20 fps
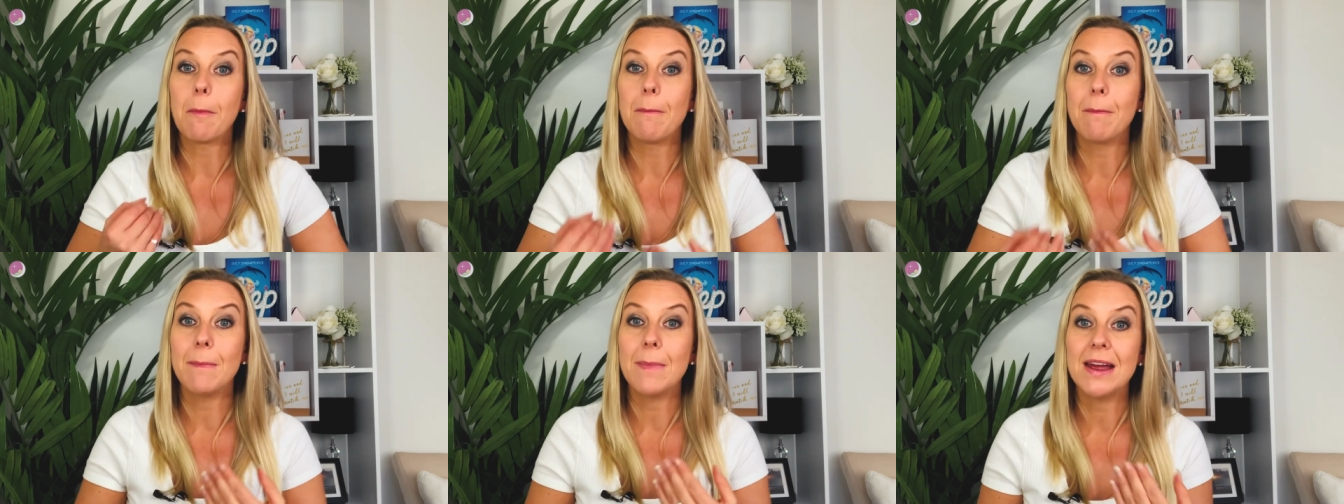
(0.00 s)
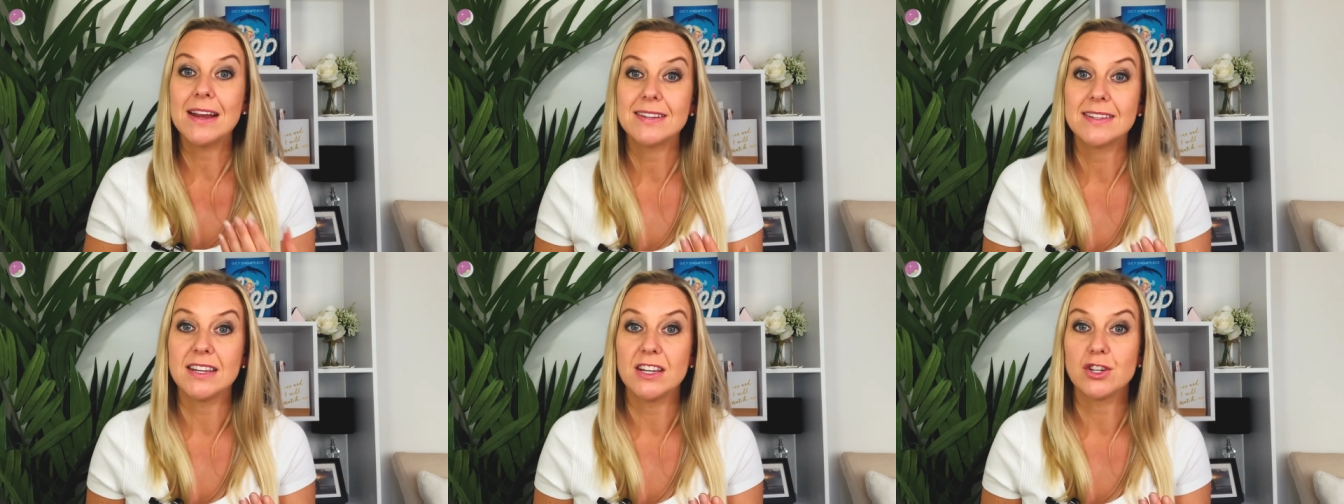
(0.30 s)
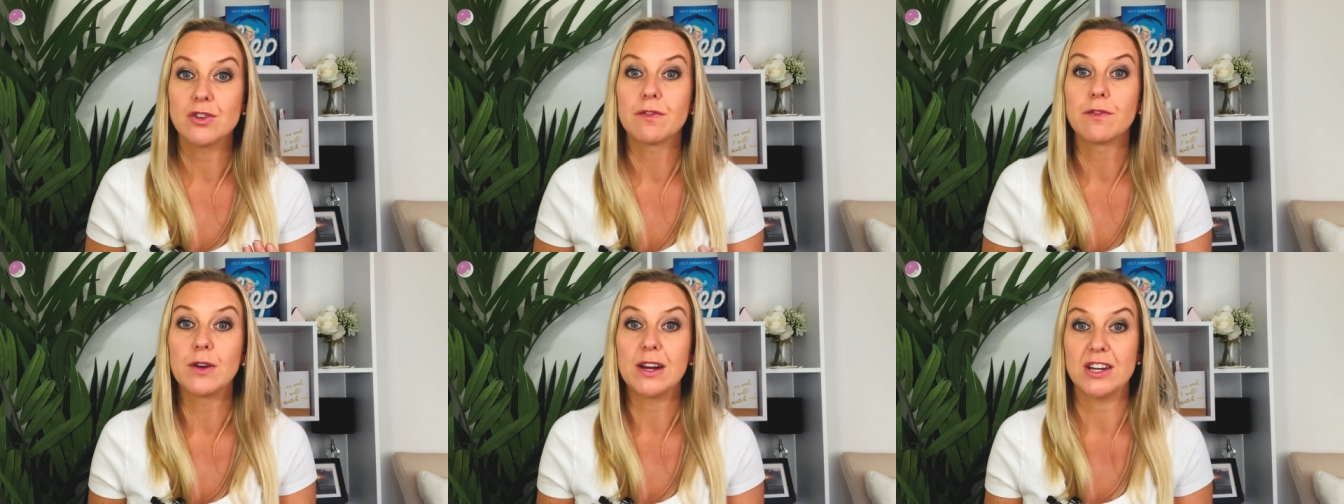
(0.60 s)
message
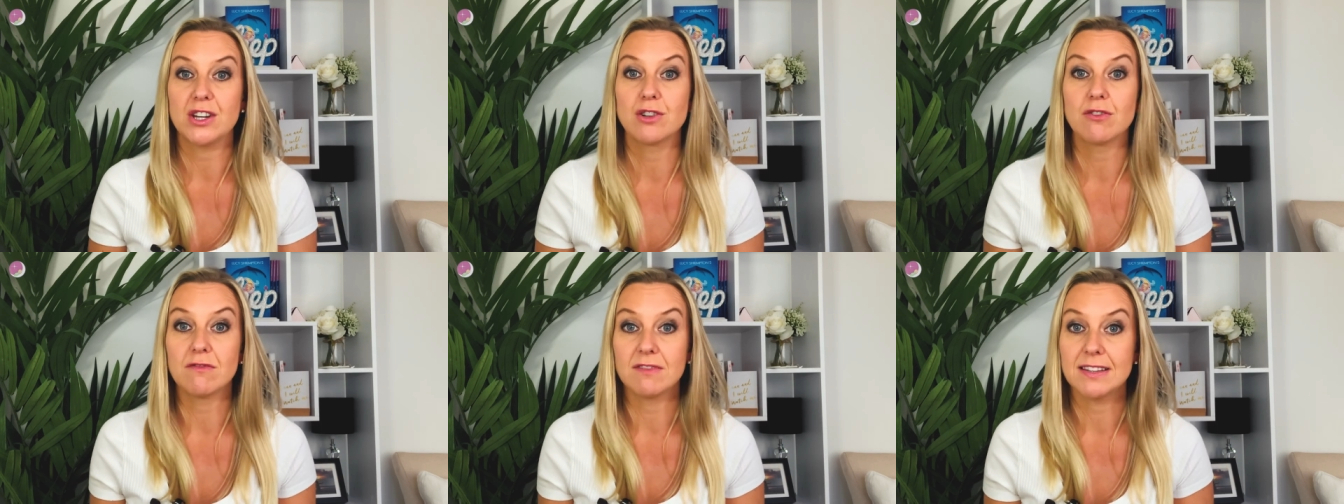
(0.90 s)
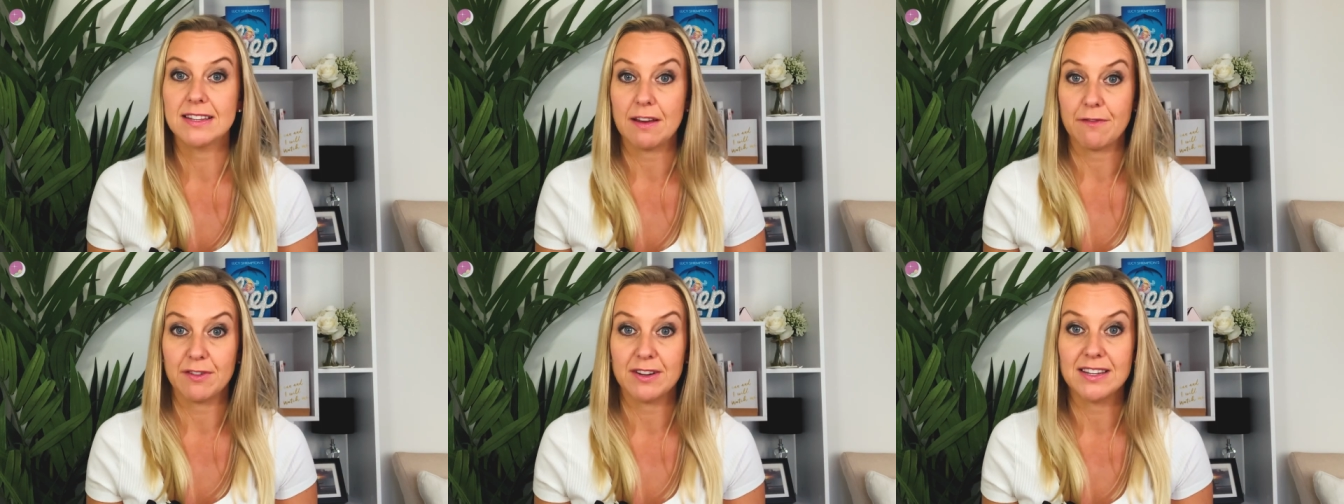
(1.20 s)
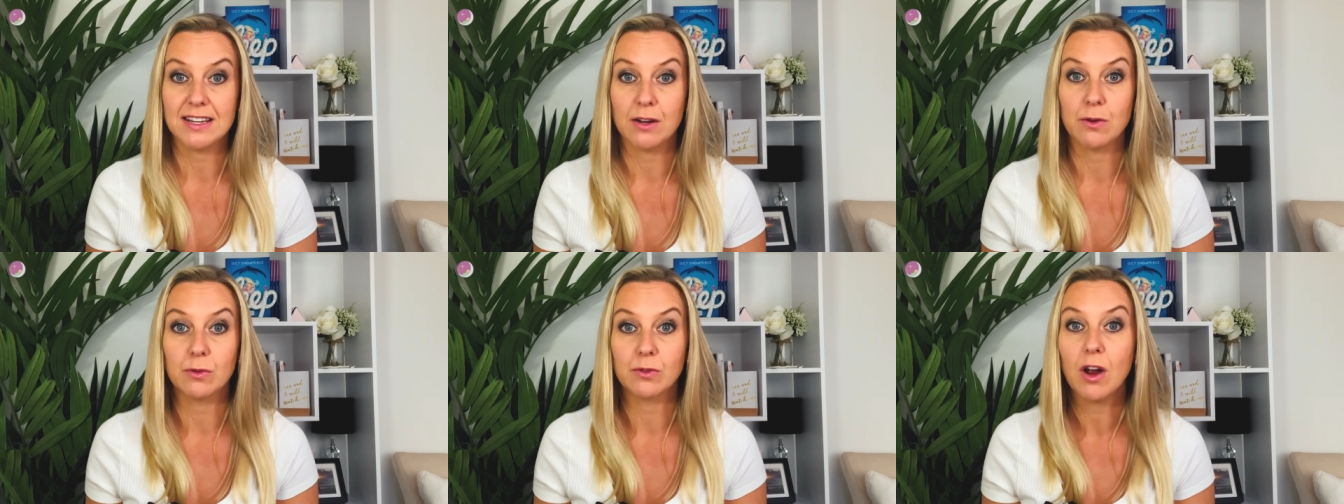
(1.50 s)
of reassurance every
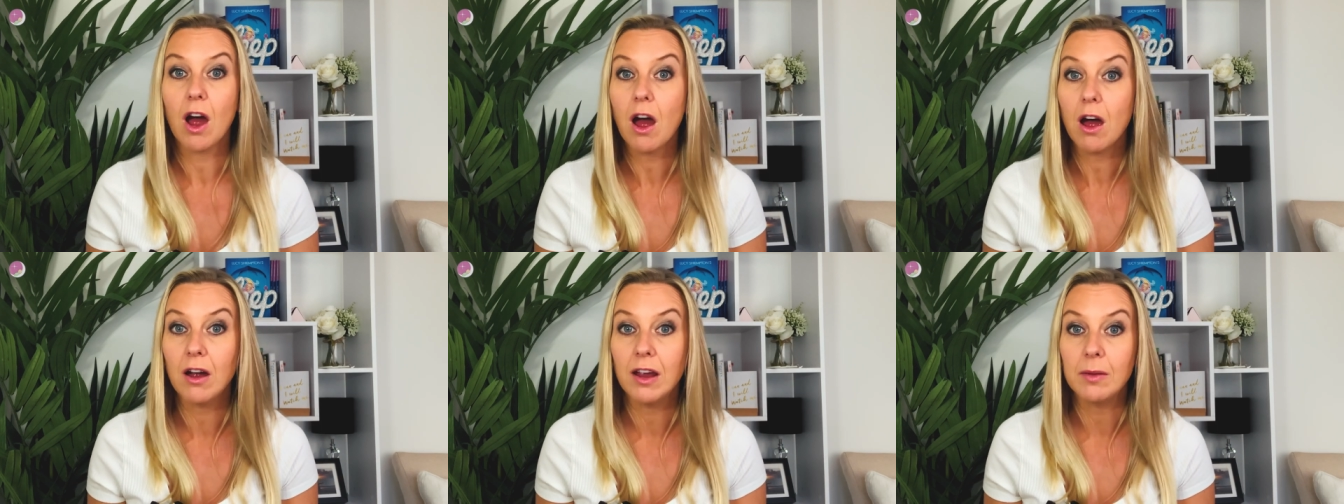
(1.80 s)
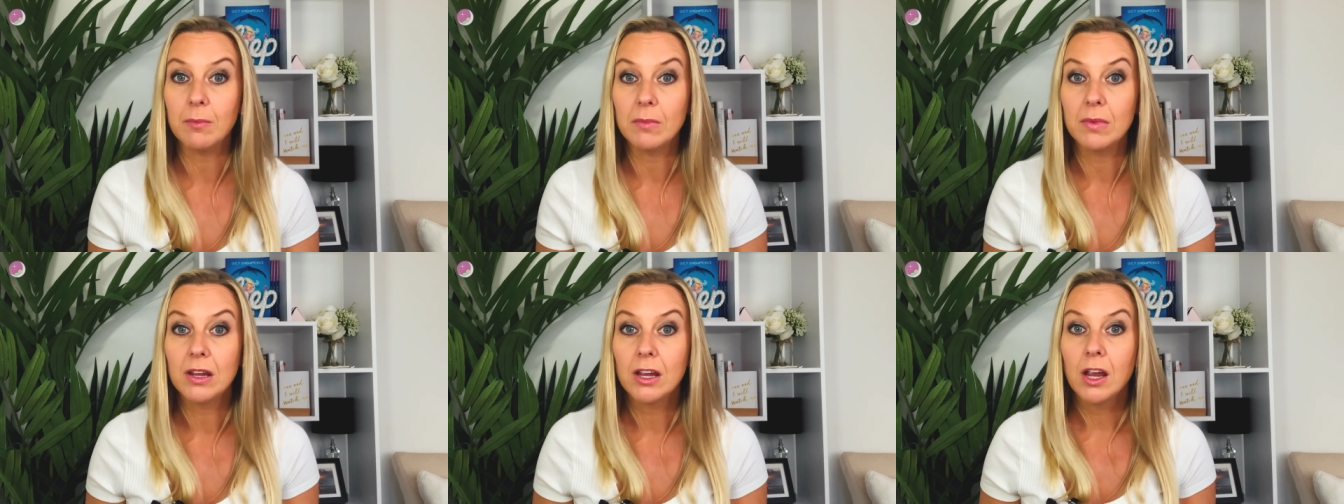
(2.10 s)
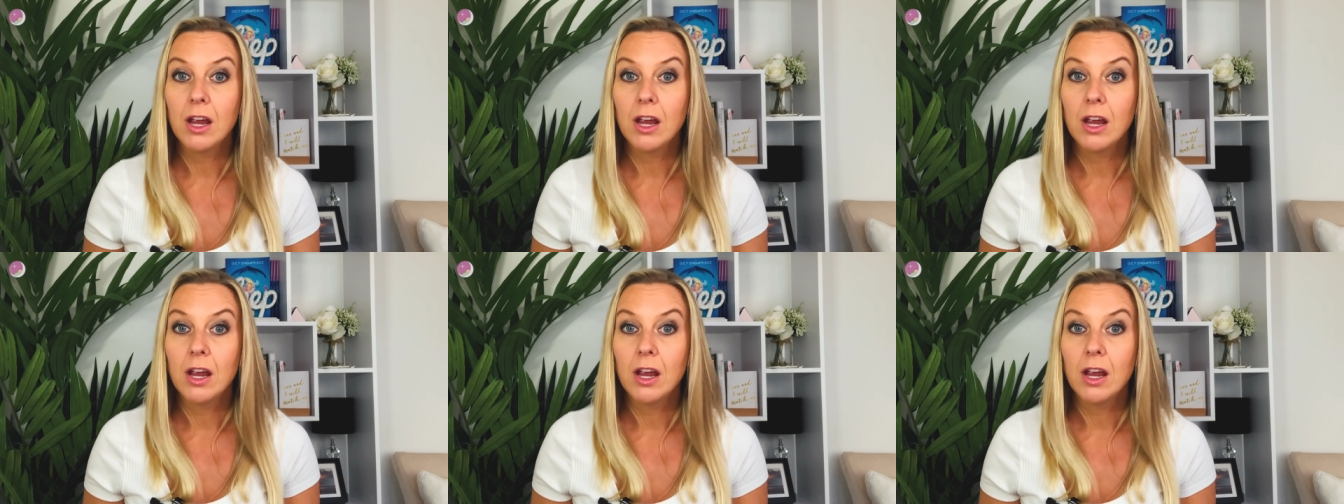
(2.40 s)
single time.